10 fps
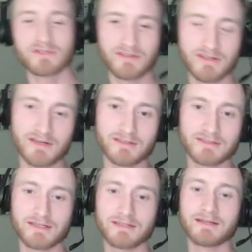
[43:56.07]
was in the cult,
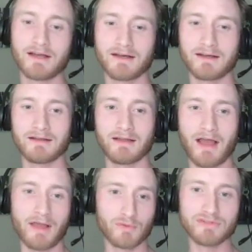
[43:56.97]
uh,
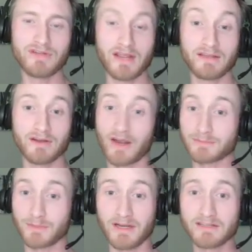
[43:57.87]
I would take their
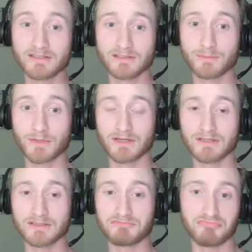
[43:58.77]
explanations
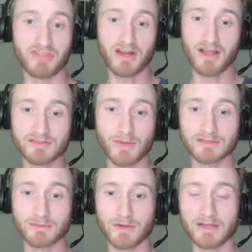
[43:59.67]
because they'd some
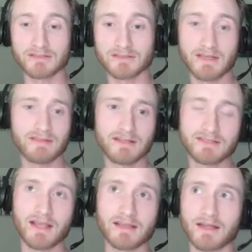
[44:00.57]
explanations and they'd
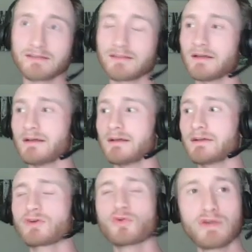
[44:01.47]
say like the
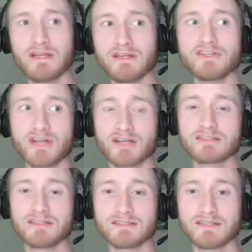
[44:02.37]
Korean
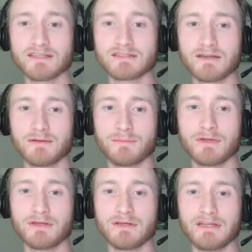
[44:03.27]
justice system
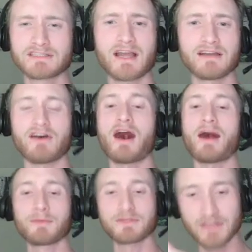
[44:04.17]
it's kind of
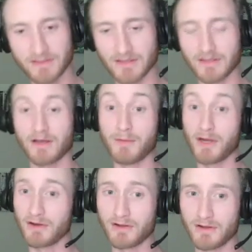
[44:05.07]
opposite the uh,
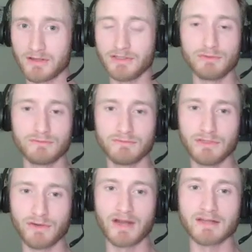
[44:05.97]
U-
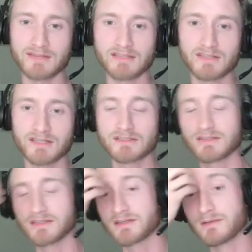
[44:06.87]
United States justice
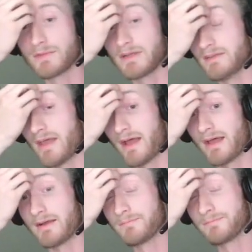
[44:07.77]
system in that